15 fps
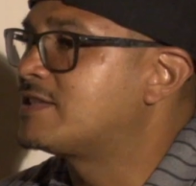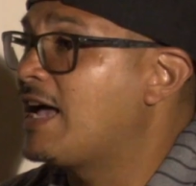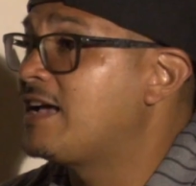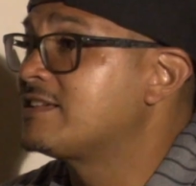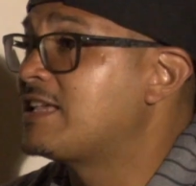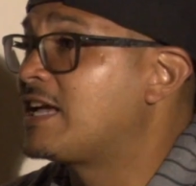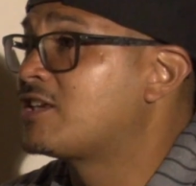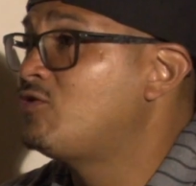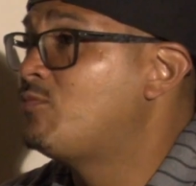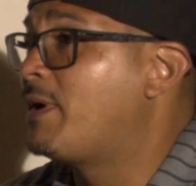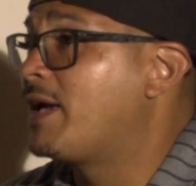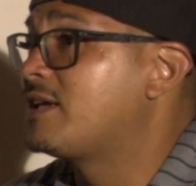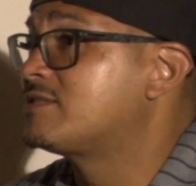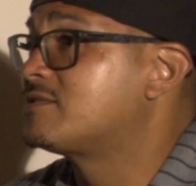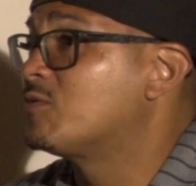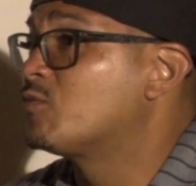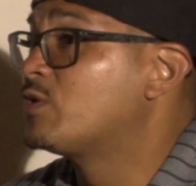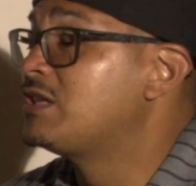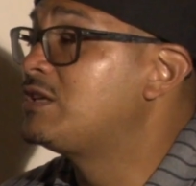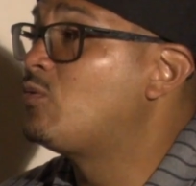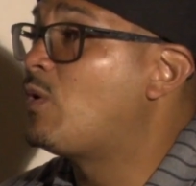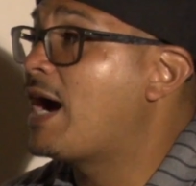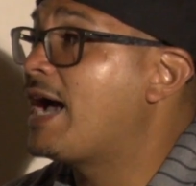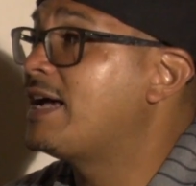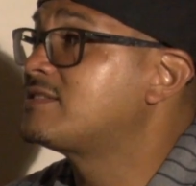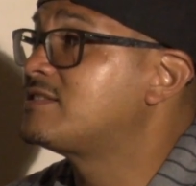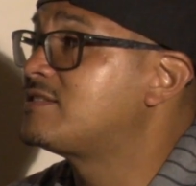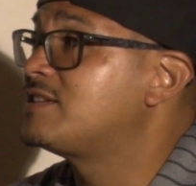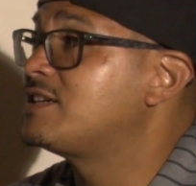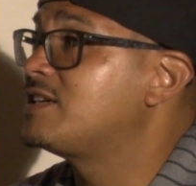sounds like you're making some really wise
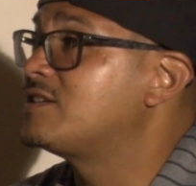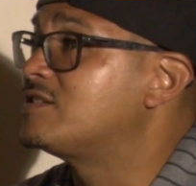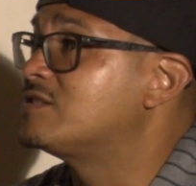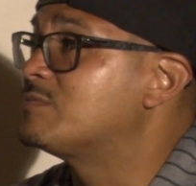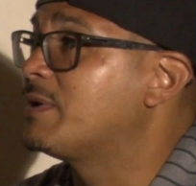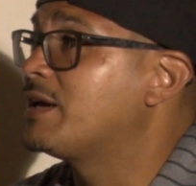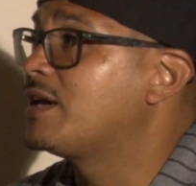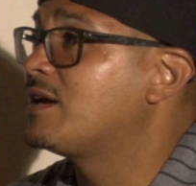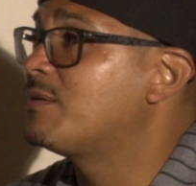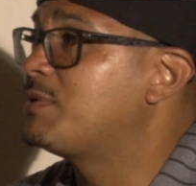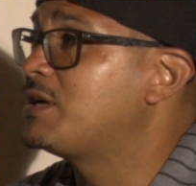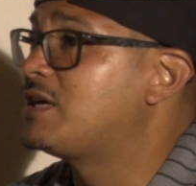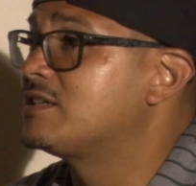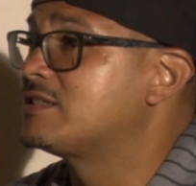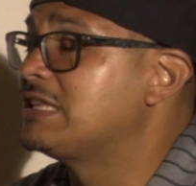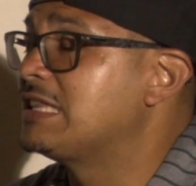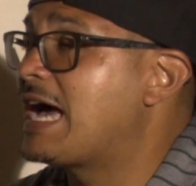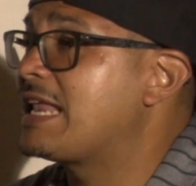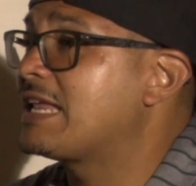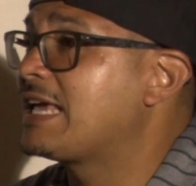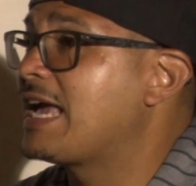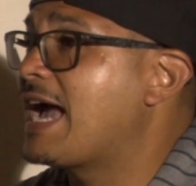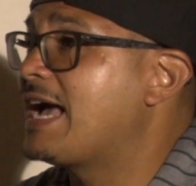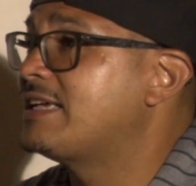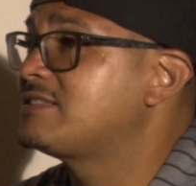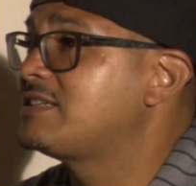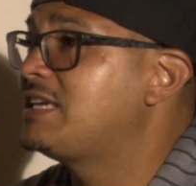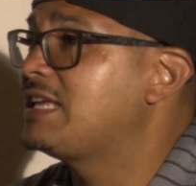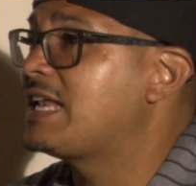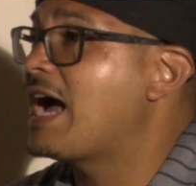decisions, man, because a lot of guys
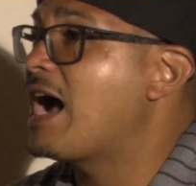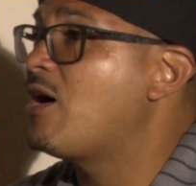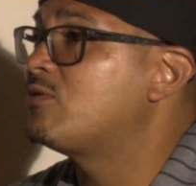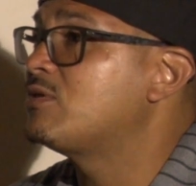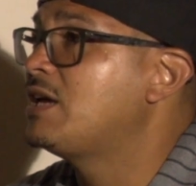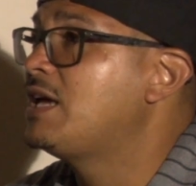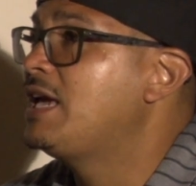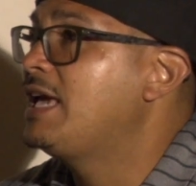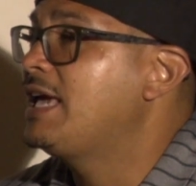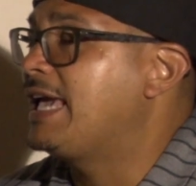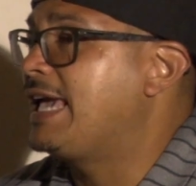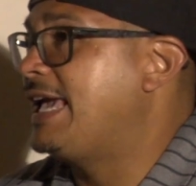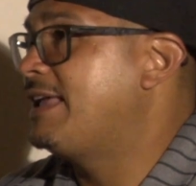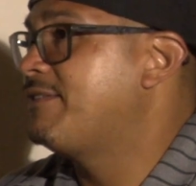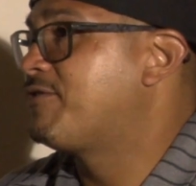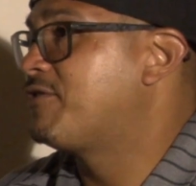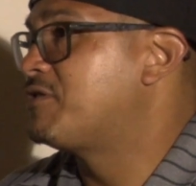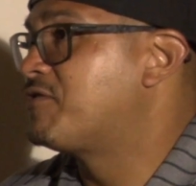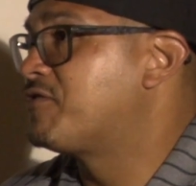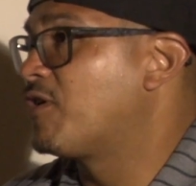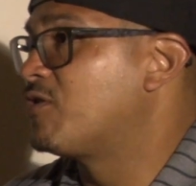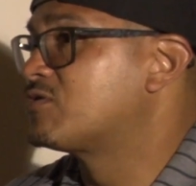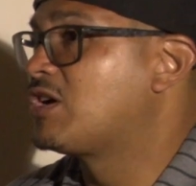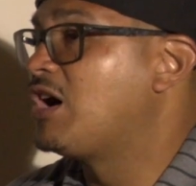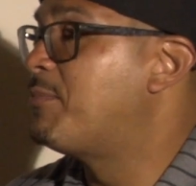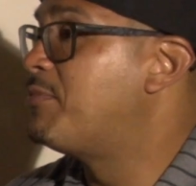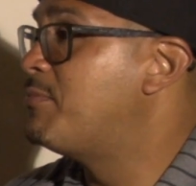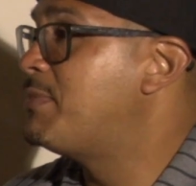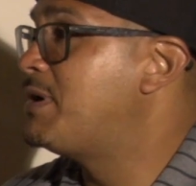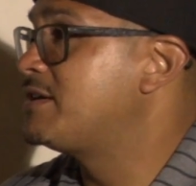get out, and for the first
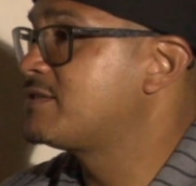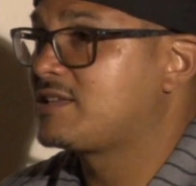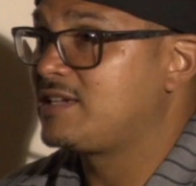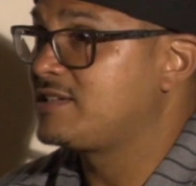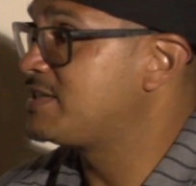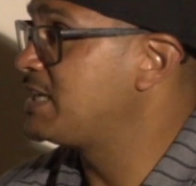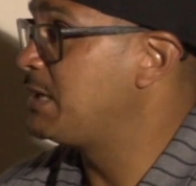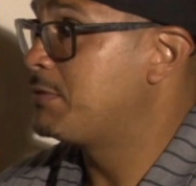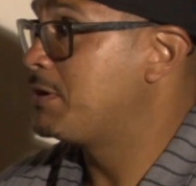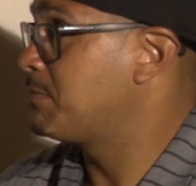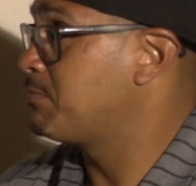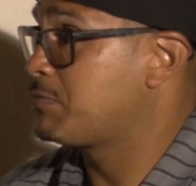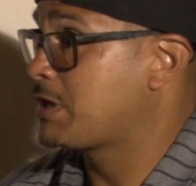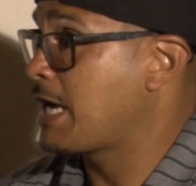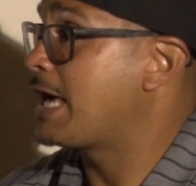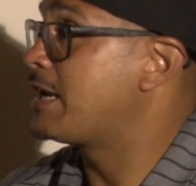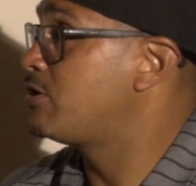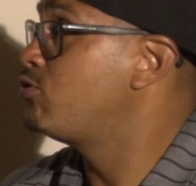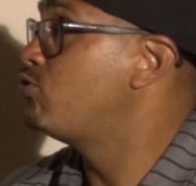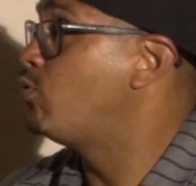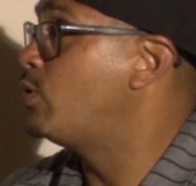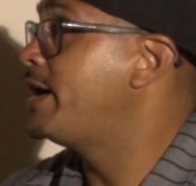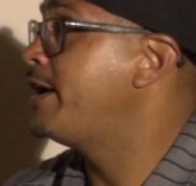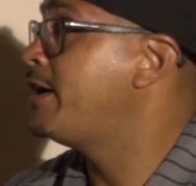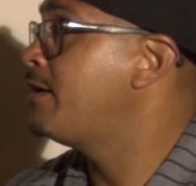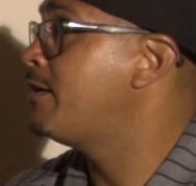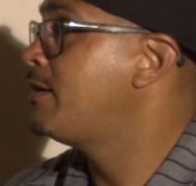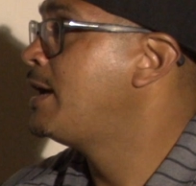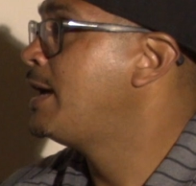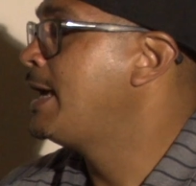couple months, they seem to kind of do
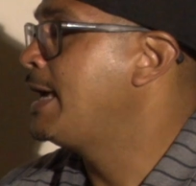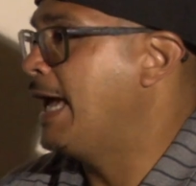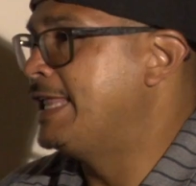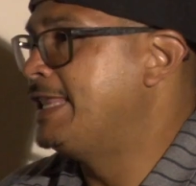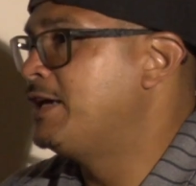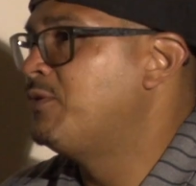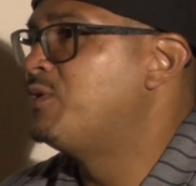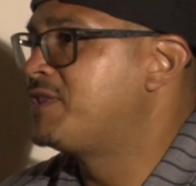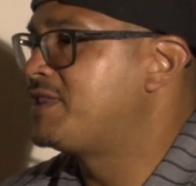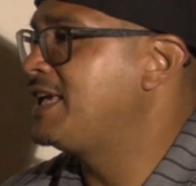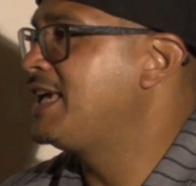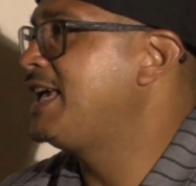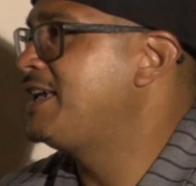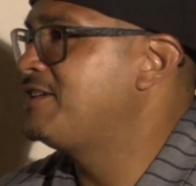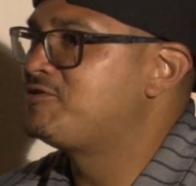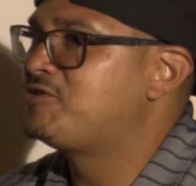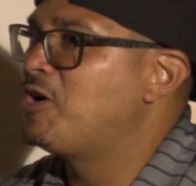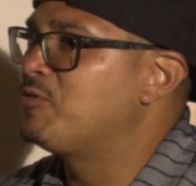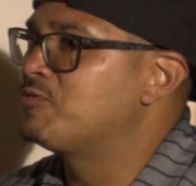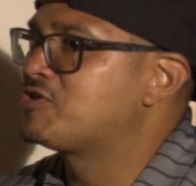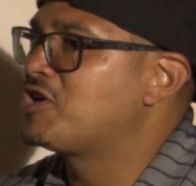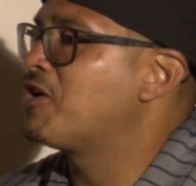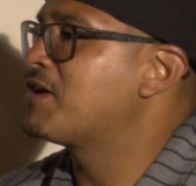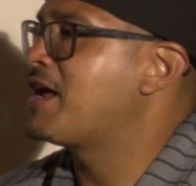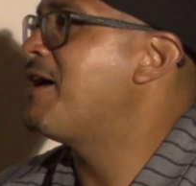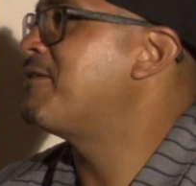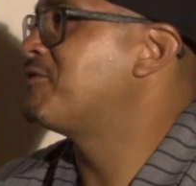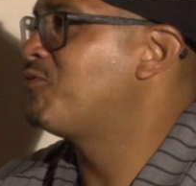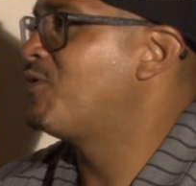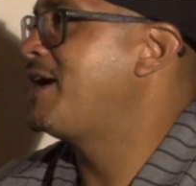well. And then when things don't turn
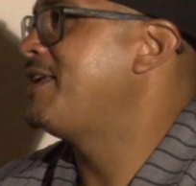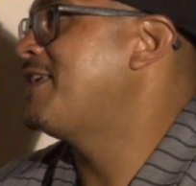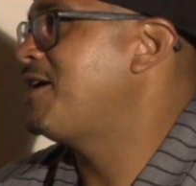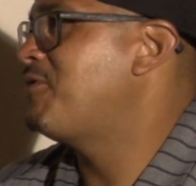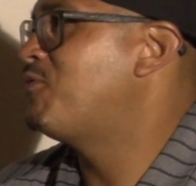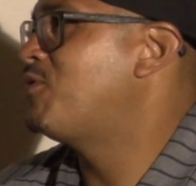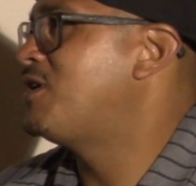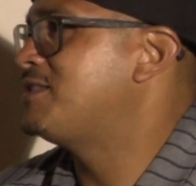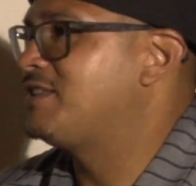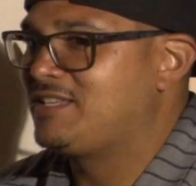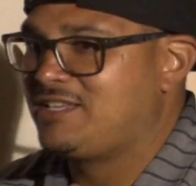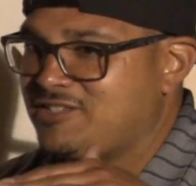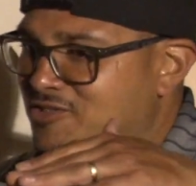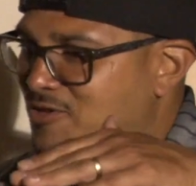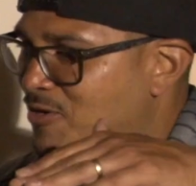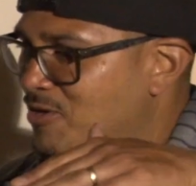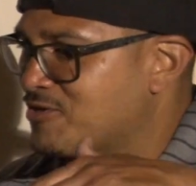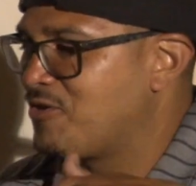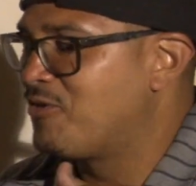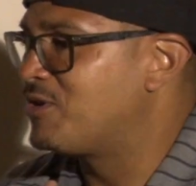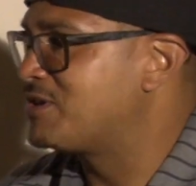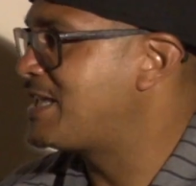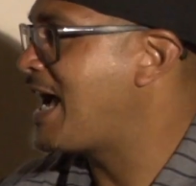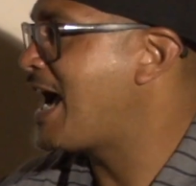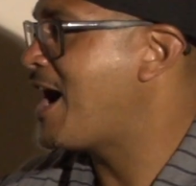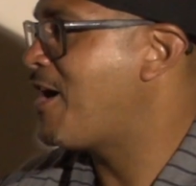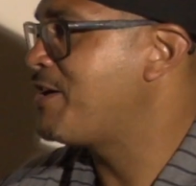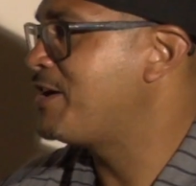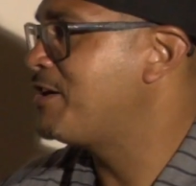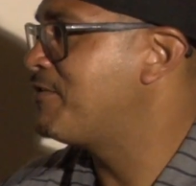out the way they want, then it starts going
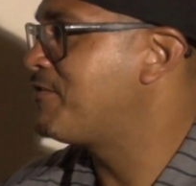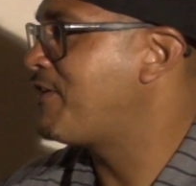downhill